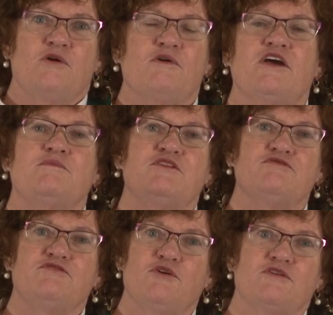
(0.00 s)
we have been
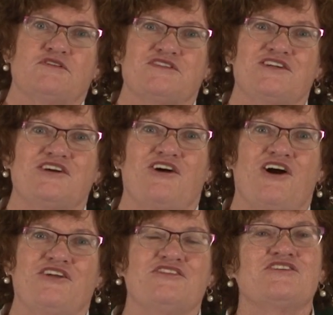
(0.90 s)
focusing
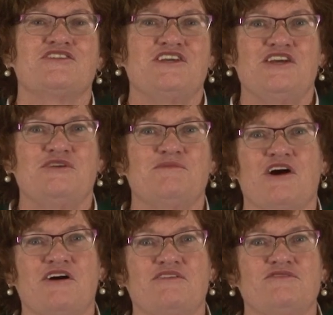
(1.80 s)
on the theme
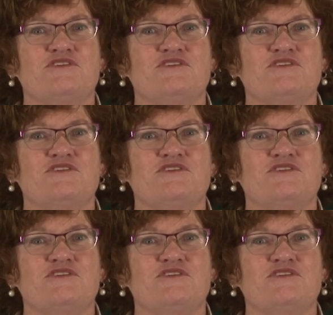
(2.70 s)
of